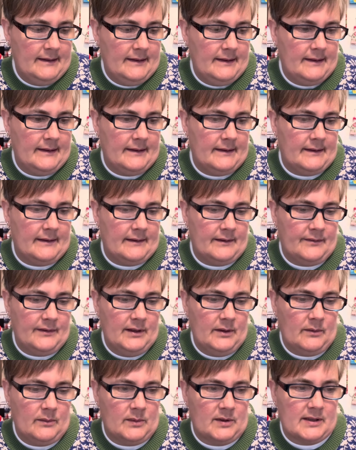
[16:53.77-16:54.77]
If
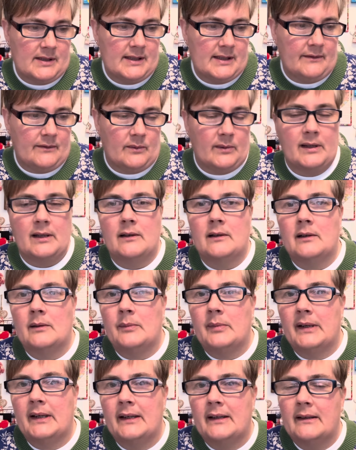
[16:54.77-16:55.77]
anyone wants to have a wee look
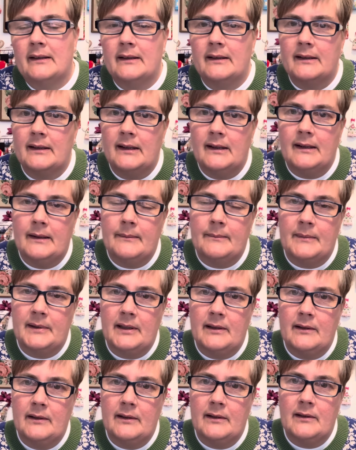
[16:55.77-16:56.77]
about it,
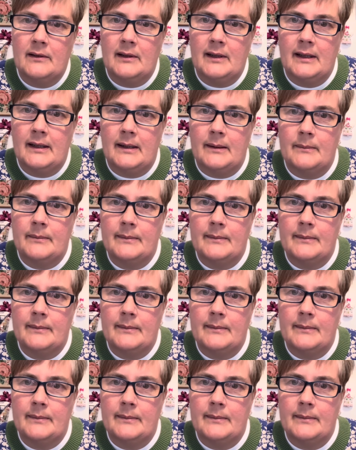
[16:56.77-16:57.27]
go and look up